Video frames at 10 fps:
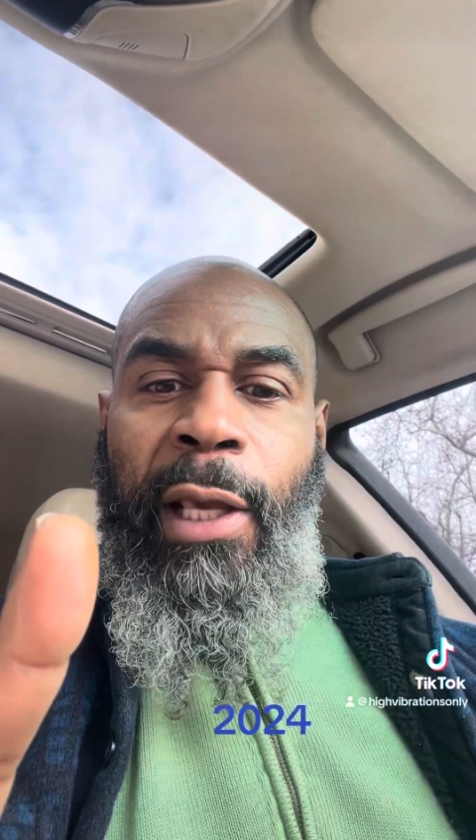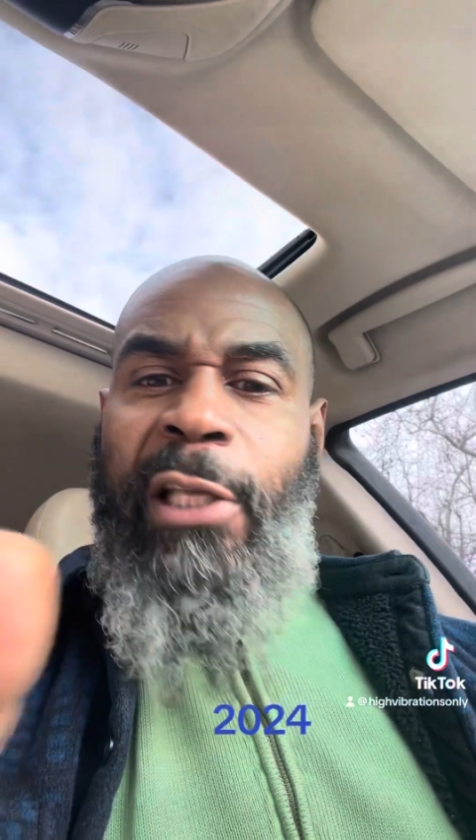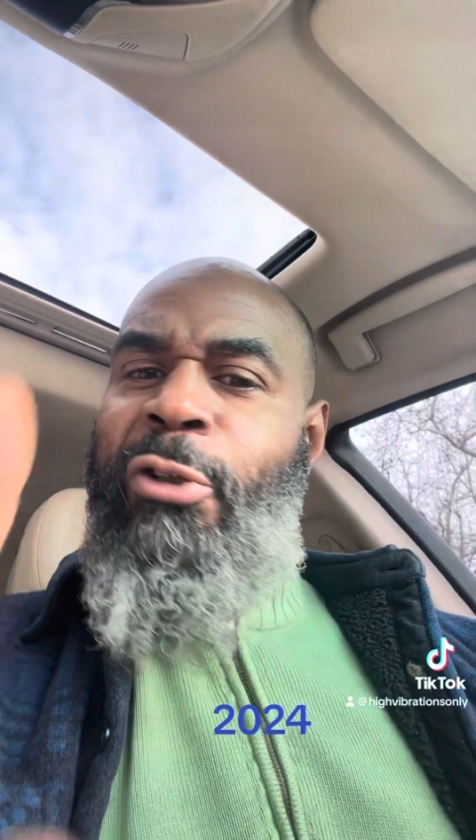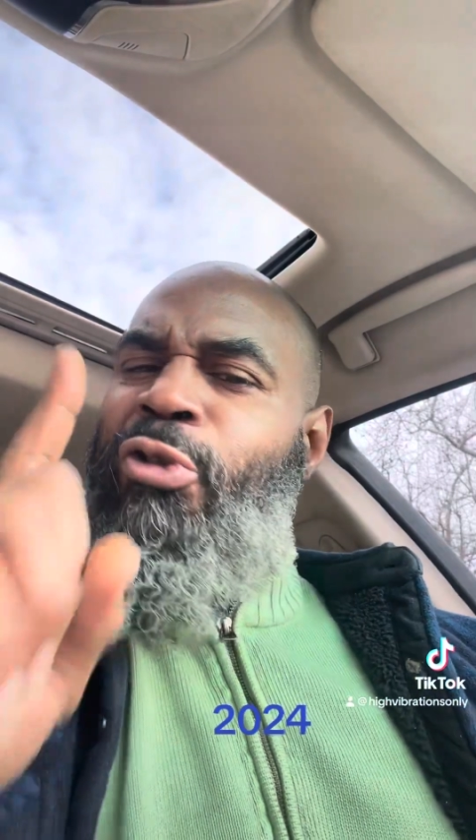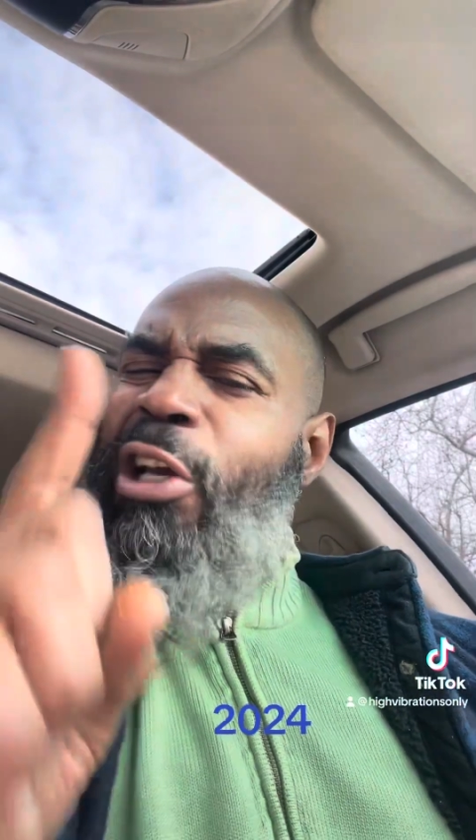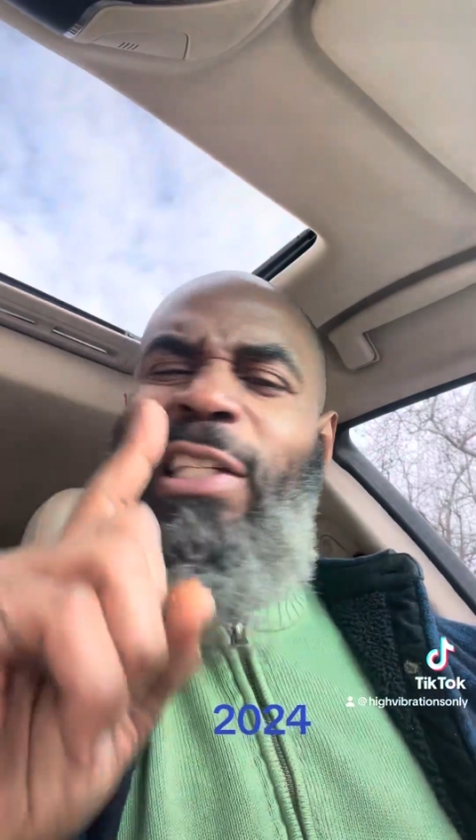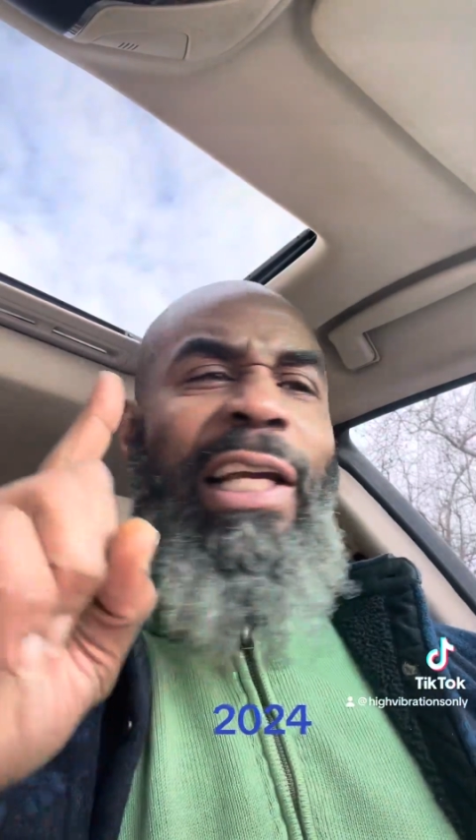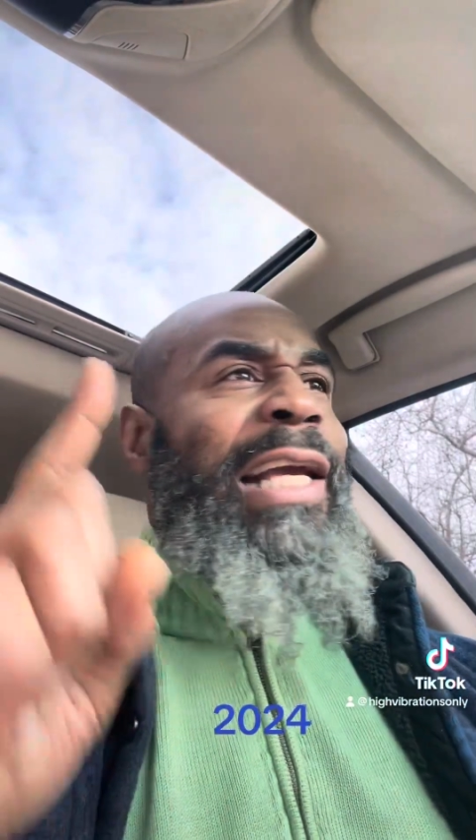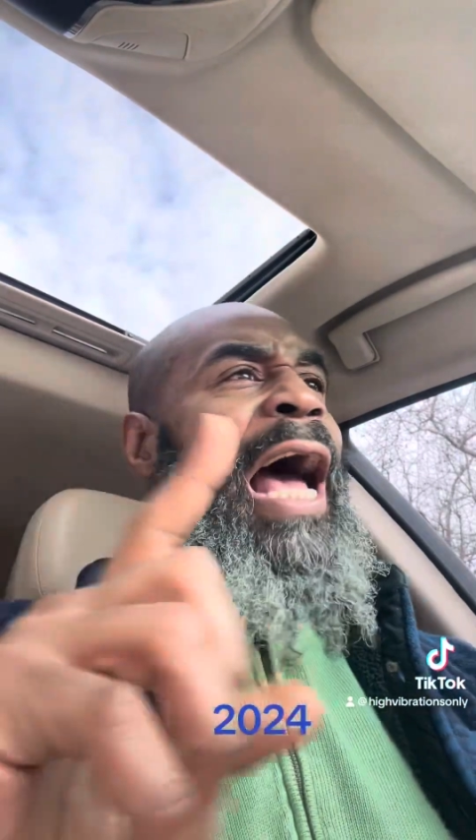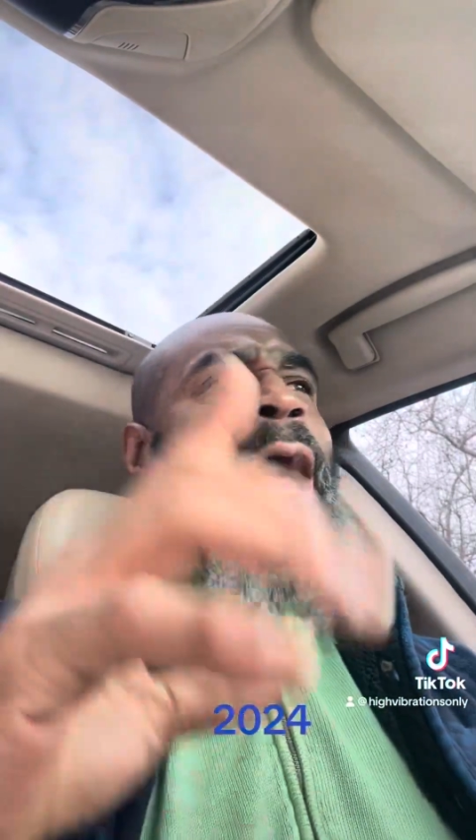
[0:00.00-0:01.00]
is
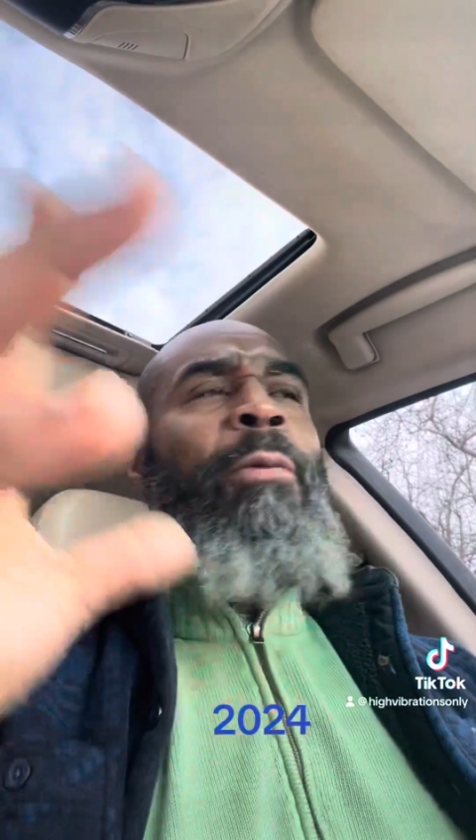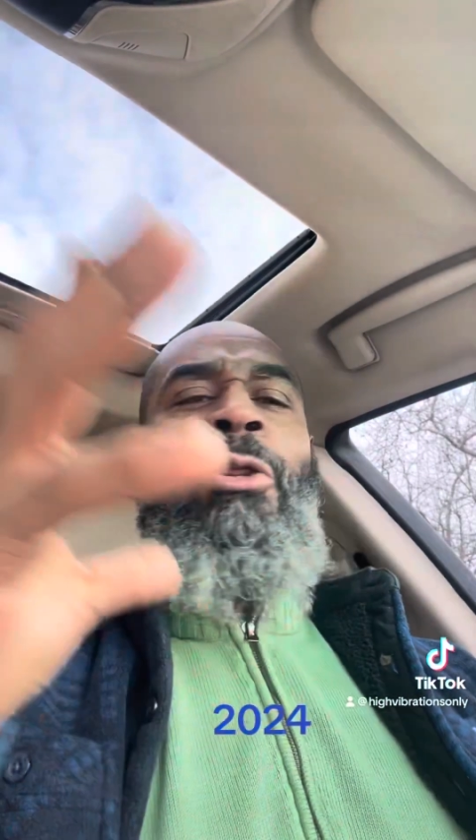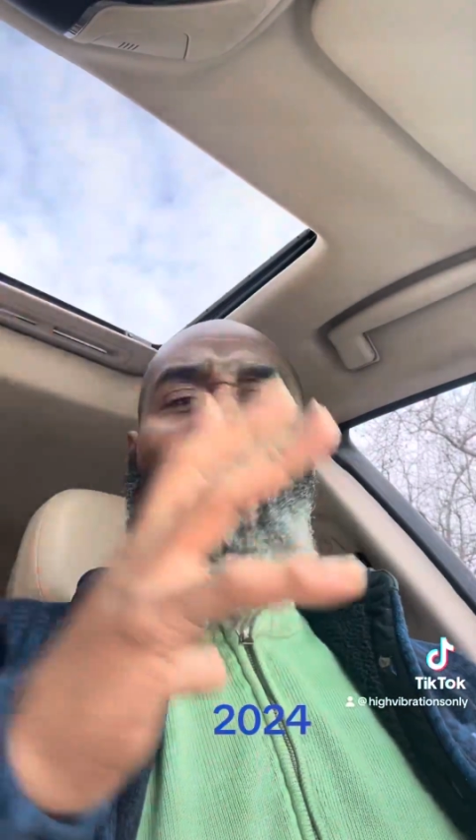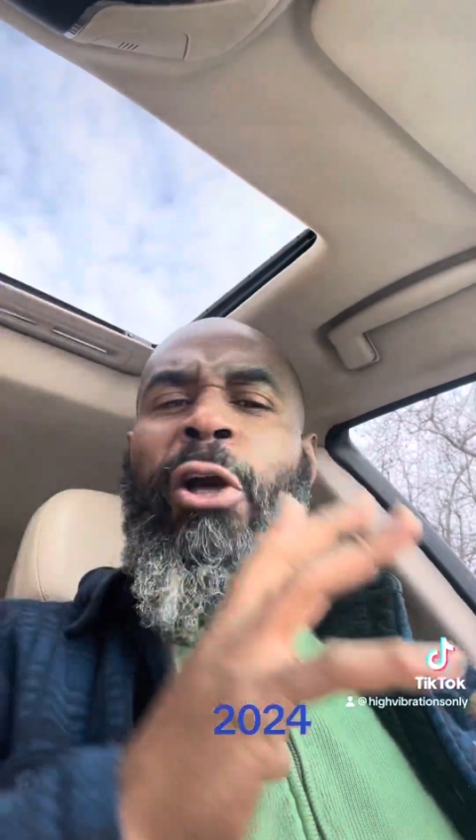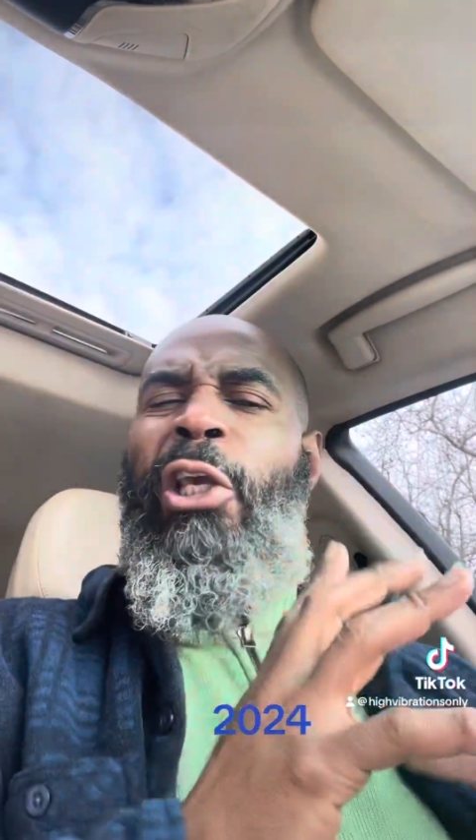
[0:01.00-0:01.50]
trusting God with all